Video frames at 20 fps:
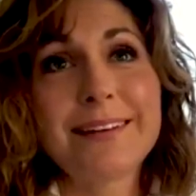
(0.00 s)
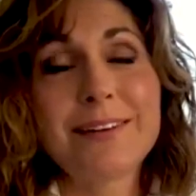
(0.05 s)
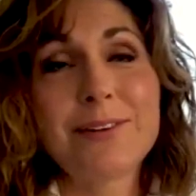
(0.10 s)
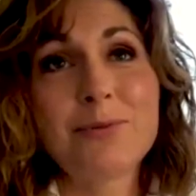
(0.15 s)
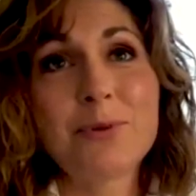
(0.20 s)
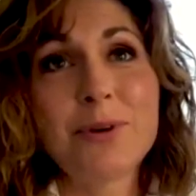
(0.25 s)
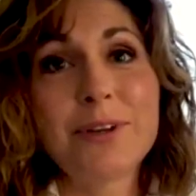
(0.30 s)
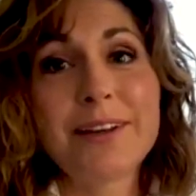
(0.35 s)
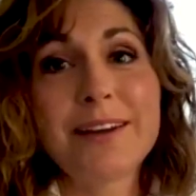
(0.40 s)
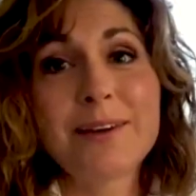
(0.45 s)

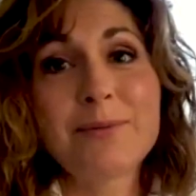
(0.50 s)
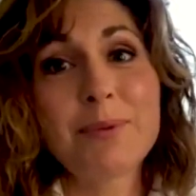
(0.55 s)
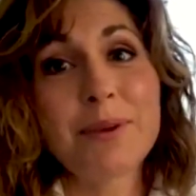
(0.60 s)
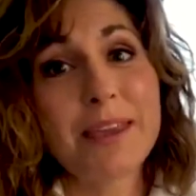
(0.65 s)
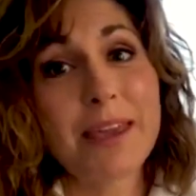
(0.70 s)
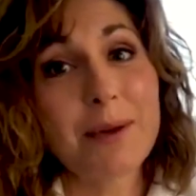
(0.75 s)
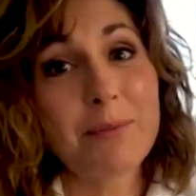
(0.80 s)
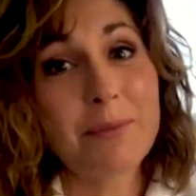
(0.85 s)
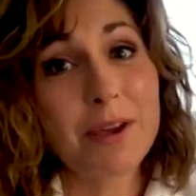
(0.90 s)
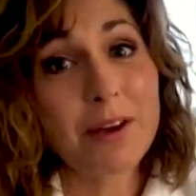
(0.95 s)
when I
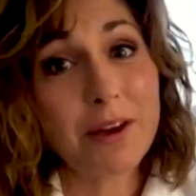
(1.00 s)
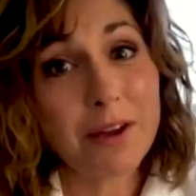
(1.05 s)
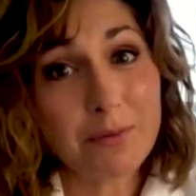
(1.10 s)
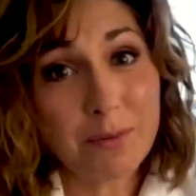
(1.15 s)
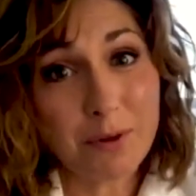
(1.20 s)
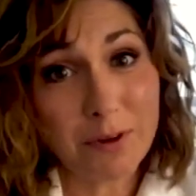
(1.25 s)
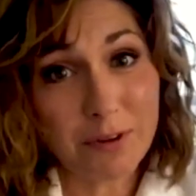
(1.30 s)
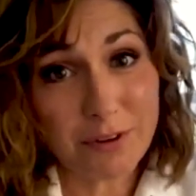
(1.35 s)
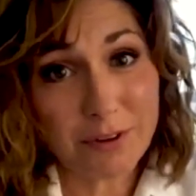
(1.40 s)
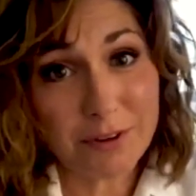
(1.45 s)
became a
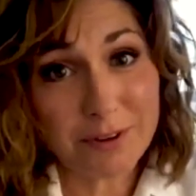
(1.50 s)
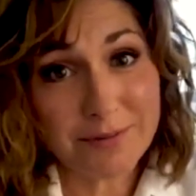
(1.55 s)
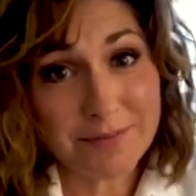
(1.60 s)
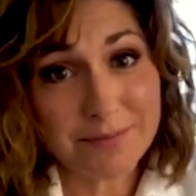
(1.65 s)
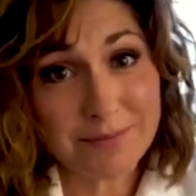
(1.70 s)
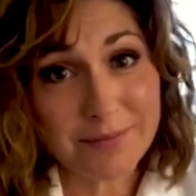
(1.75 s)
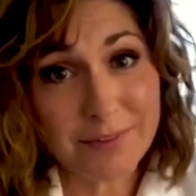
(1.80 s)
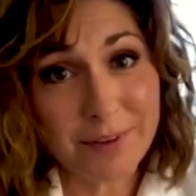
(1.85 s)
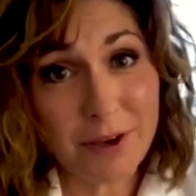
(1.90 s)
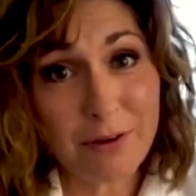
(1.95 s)
godmother
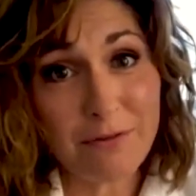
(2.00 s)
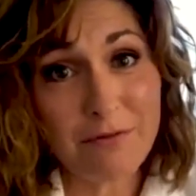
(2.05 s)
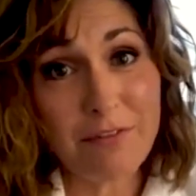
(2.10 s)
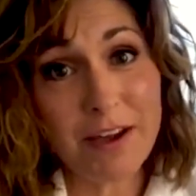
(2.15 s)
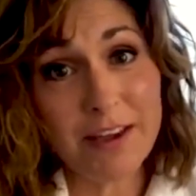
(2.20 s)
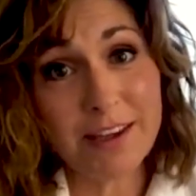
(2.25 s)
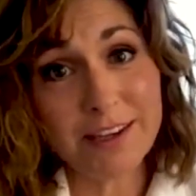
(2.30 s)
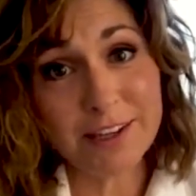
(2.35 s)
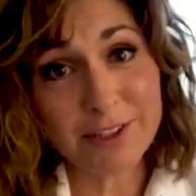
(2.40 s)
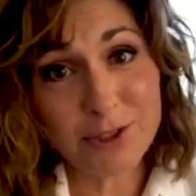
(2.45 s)
of
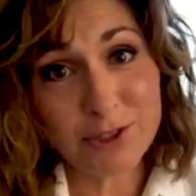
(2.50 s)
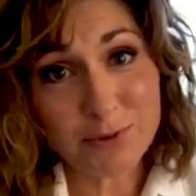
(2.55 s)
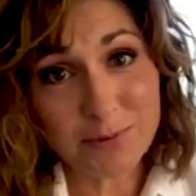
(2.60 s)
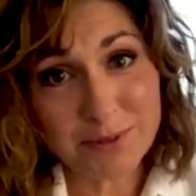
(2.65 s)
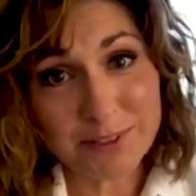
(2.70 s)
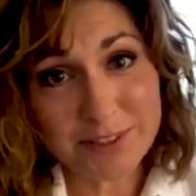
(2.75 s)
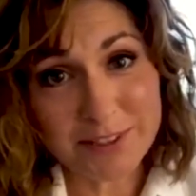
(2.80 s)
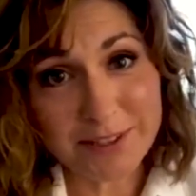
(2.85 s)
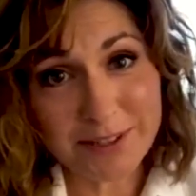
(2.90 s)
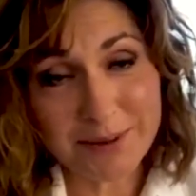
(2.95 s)
Viking
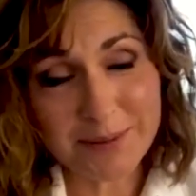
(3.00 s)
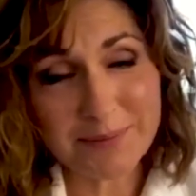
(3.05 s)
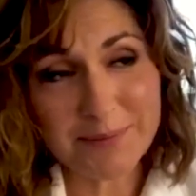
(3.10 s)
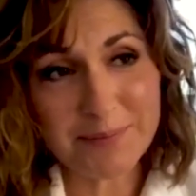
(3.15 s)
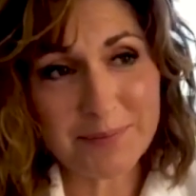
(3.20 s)
Jupiter,